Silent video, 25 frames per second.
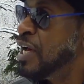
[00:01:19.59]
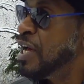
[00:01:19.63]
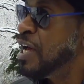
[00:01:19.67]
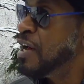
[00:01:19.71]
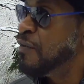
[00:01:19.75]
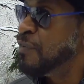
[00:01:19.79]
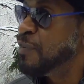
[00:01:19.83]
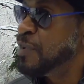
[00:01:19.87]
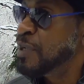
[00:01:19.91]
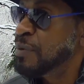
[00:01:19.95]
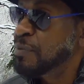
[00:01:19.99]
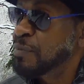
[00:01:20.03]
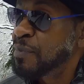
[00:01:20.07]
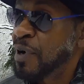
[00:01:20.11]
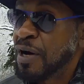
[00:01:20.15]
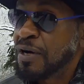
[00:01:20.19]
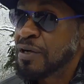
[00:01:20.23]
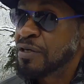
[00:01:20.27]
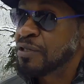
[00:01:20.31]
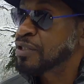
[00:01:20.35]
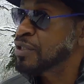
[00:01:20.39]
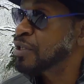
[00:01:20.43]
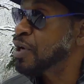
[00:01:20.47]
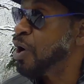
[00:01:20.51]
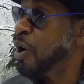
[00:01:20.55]
have been
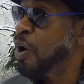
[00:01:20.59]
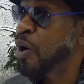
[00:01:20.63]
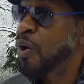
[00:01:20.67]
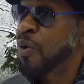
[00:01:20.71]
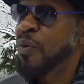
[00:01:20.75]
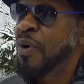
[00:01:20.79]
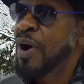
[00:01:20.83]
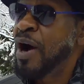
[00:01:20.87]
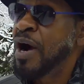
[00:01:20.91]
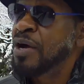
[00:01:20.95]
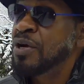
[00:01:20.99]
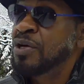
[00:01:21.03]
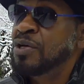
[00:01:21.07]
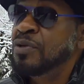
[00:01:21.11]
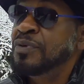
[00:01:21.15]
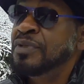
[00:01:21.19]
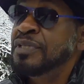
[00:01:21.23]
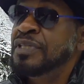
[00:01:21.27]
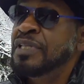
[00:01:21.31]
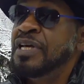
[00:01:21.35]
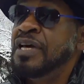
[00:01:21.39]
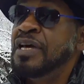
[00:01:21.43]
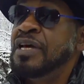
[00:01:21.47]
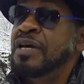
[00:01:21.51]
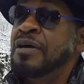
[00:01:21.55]
monitored all while you were
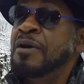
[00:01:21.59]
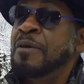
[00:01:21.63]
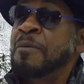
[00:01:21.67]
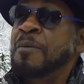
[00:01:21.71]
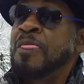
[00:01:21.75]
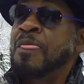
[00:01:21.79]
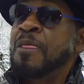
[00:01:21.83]
there,